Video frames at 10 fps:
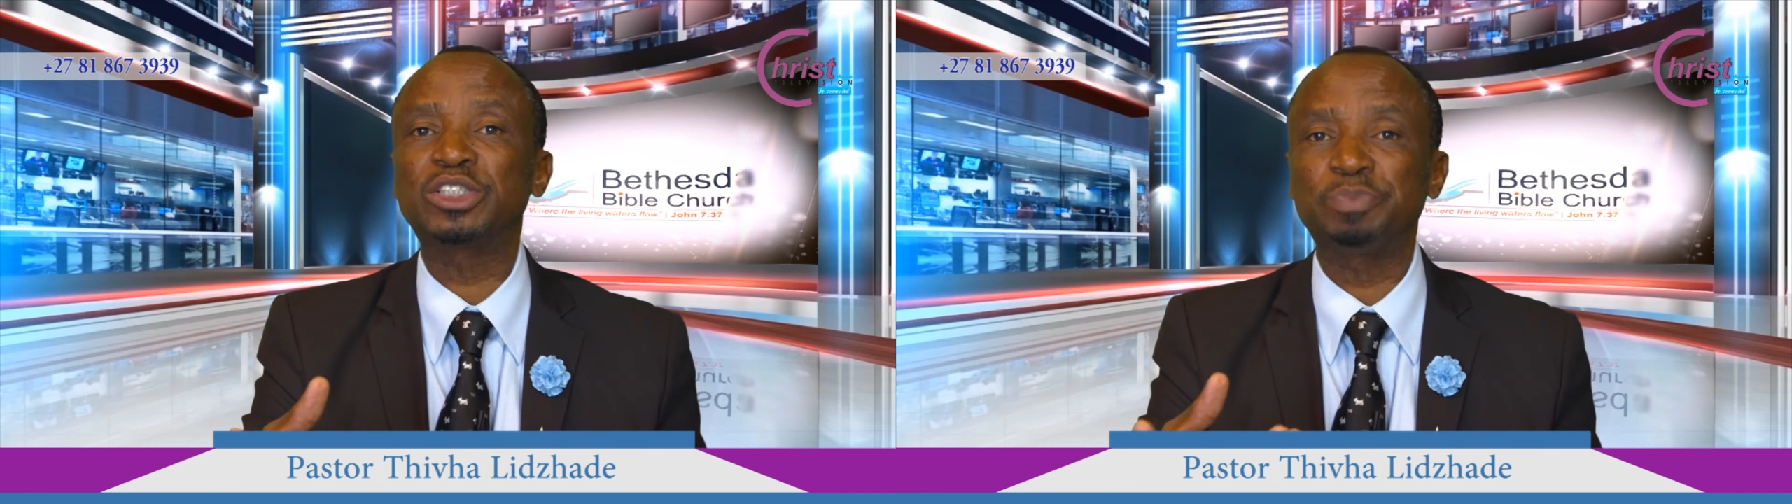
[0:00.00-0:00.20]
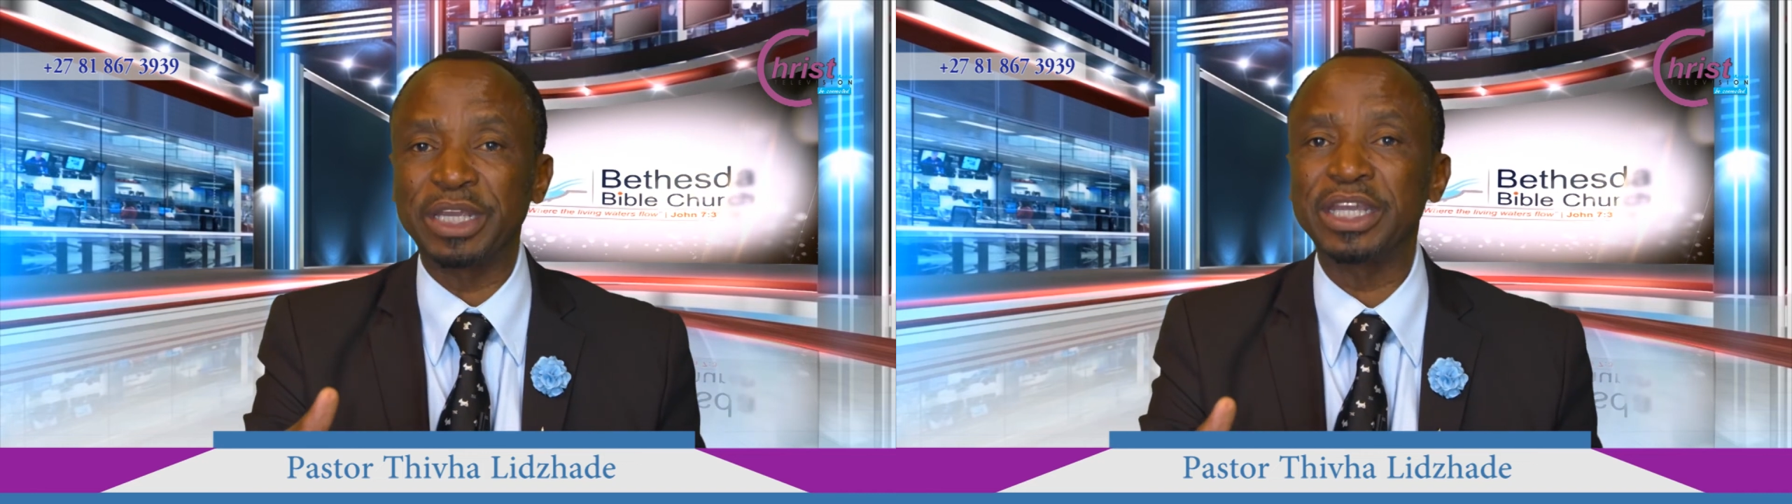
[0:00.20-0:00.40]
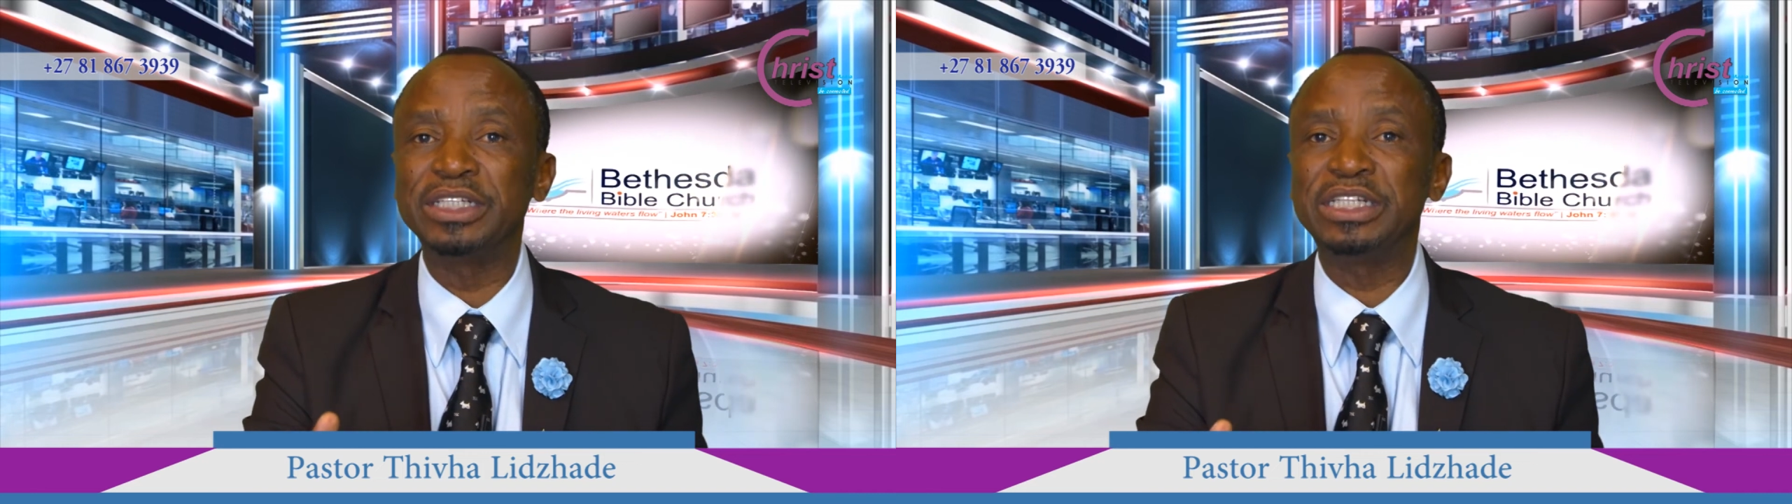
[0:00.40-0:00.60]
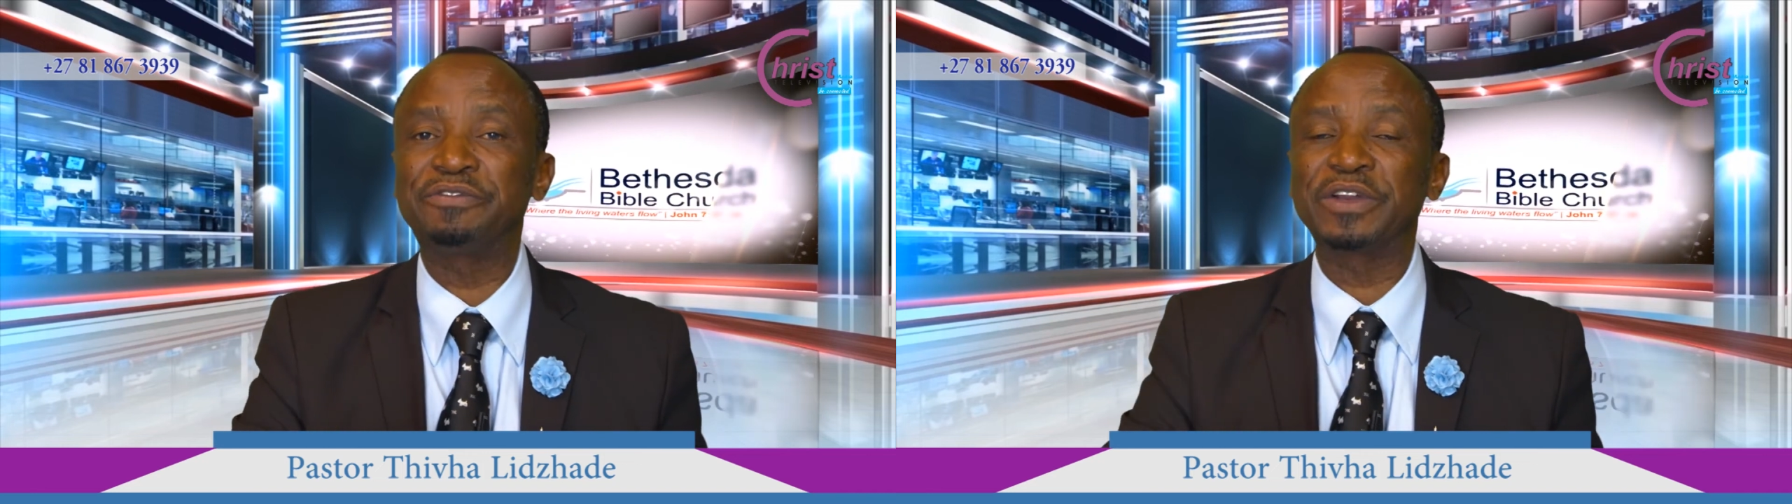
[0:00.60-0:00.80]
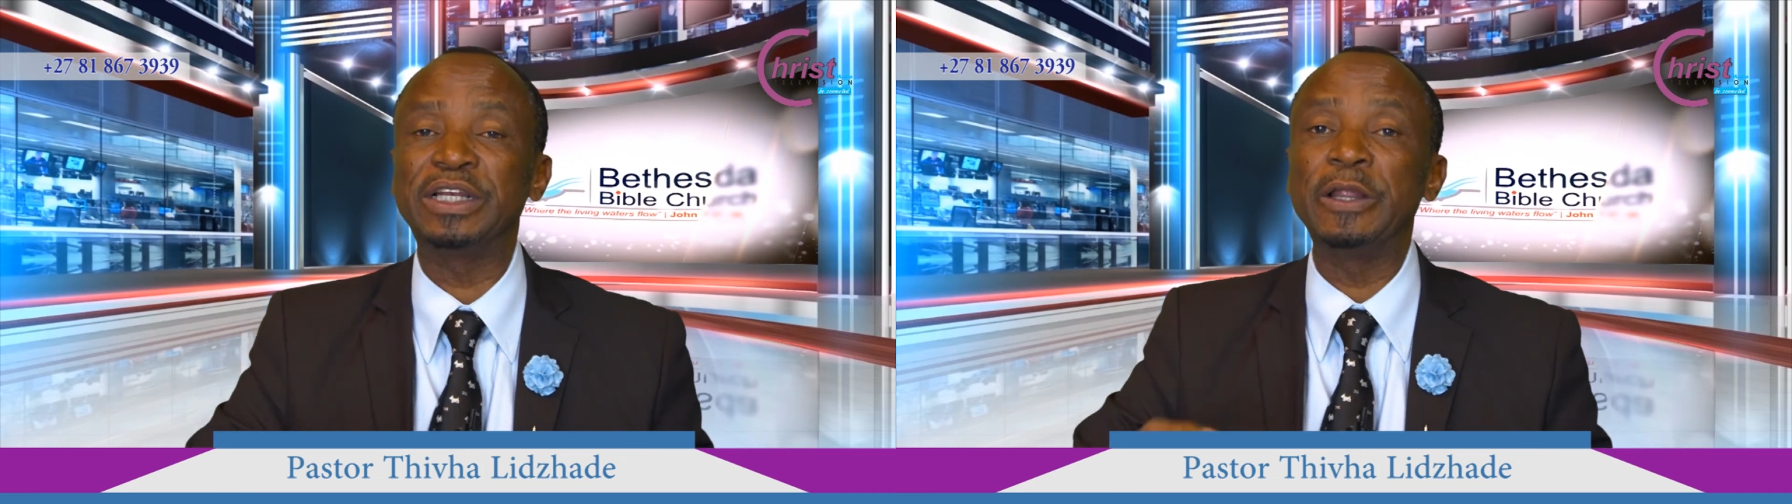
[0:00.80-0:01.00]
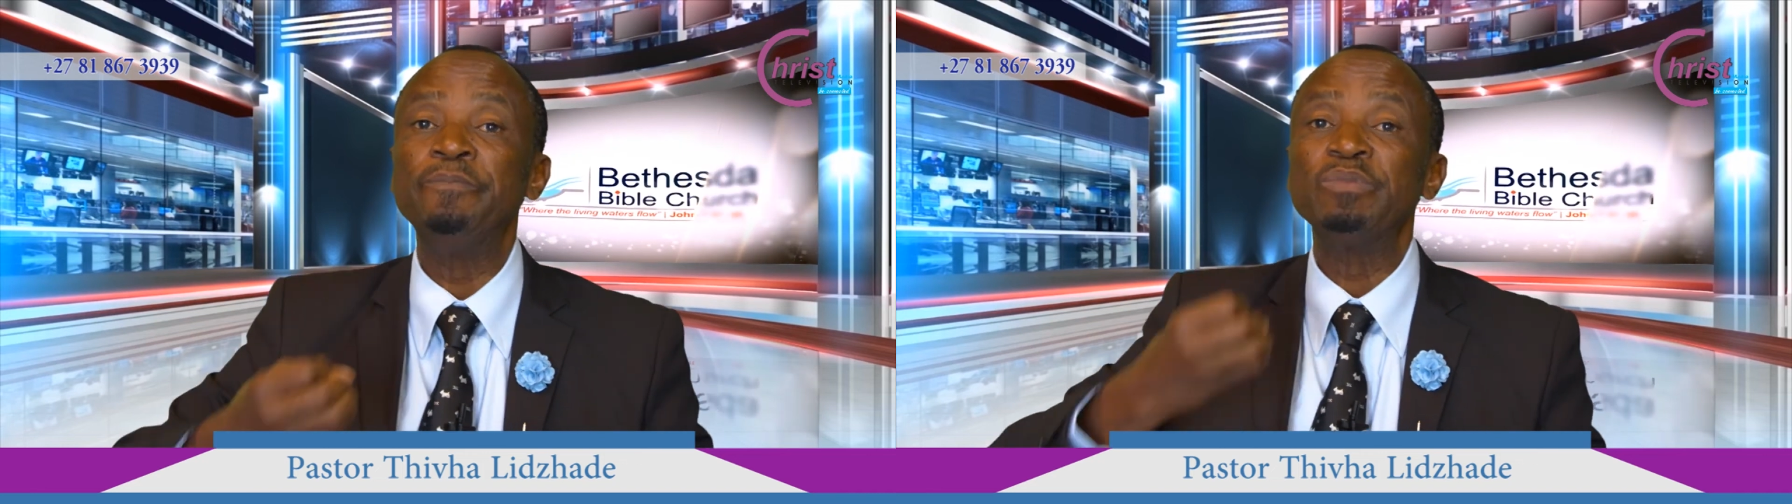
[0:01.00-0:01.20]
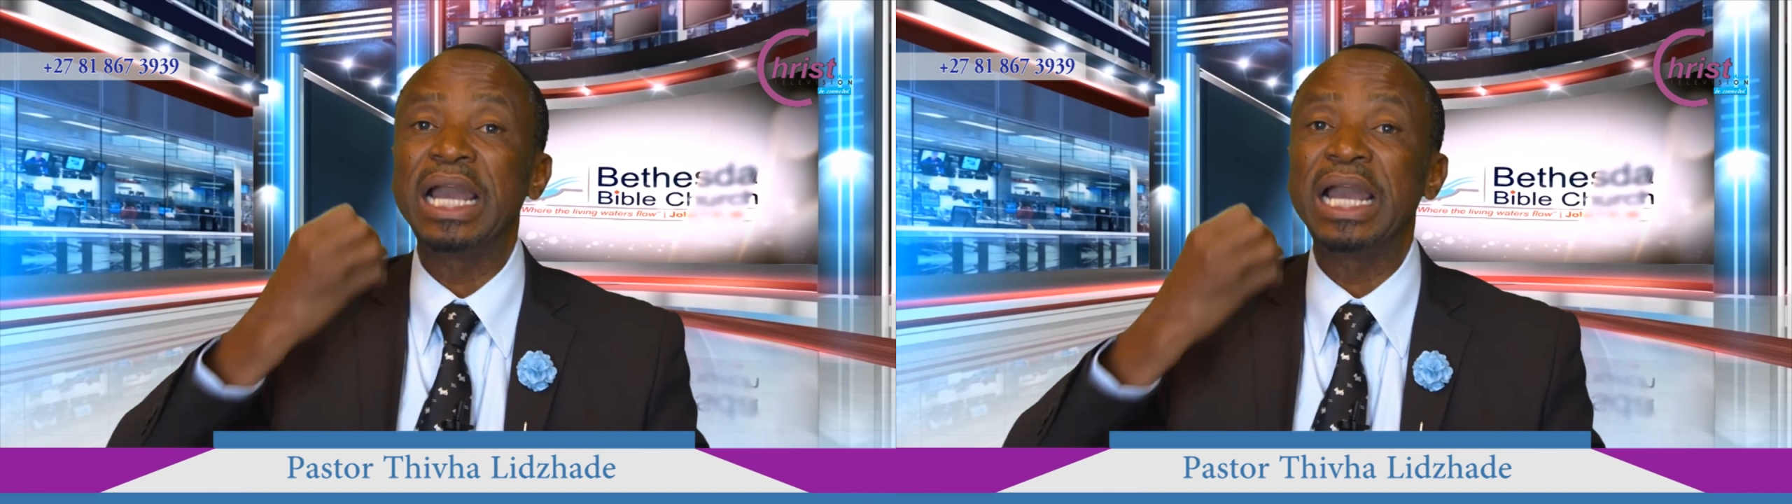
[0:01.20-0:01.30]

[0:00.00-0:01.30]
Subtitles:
speaking differently.